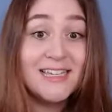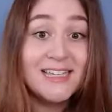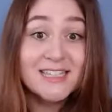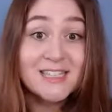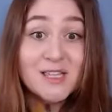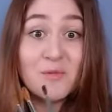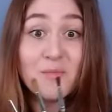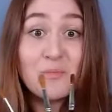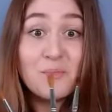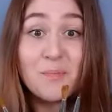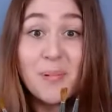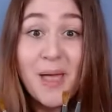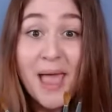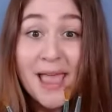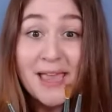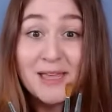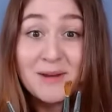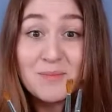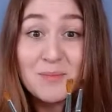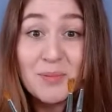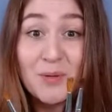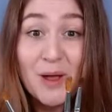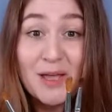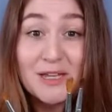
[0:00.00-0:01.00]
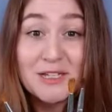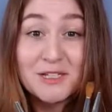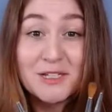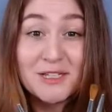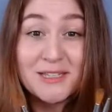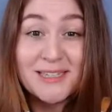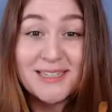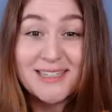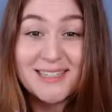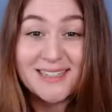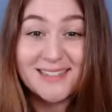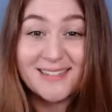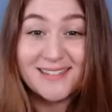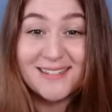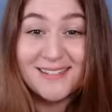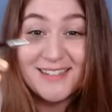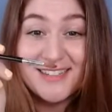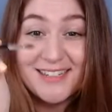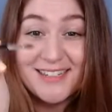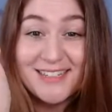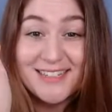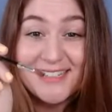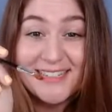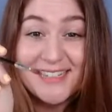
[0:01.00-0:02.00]
Some paintbrushes.
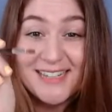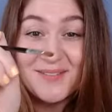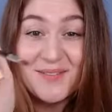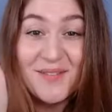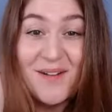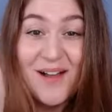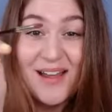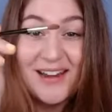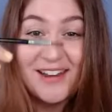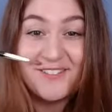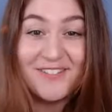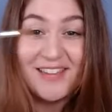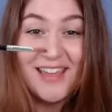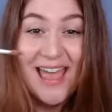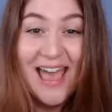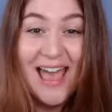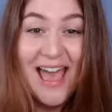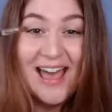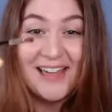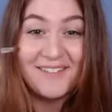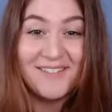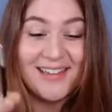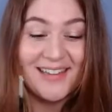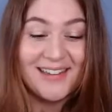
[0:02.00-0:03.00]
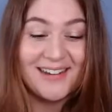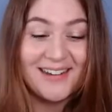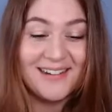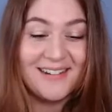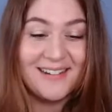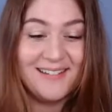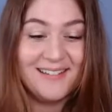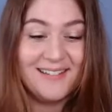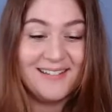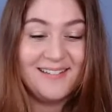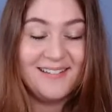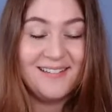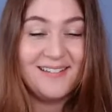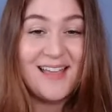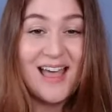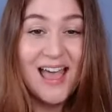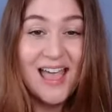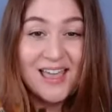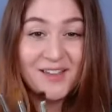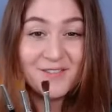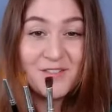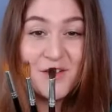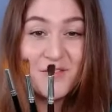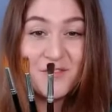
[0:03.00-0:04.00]
You just need one if you have it.
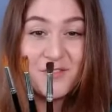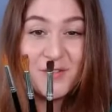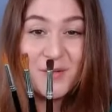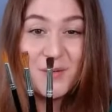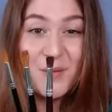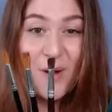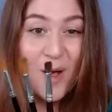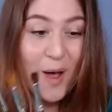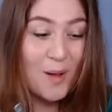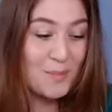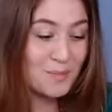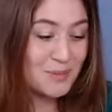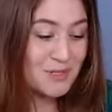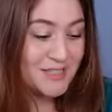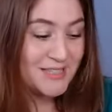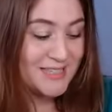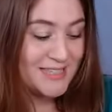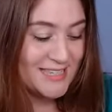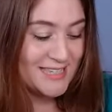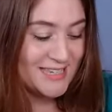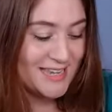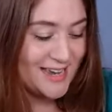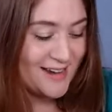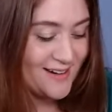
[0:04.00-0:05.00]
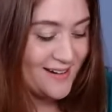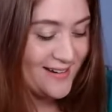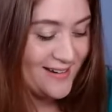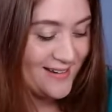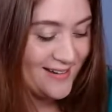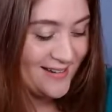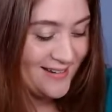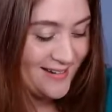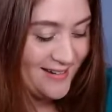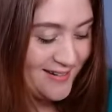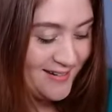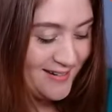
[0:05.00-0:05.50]
I have a few options here.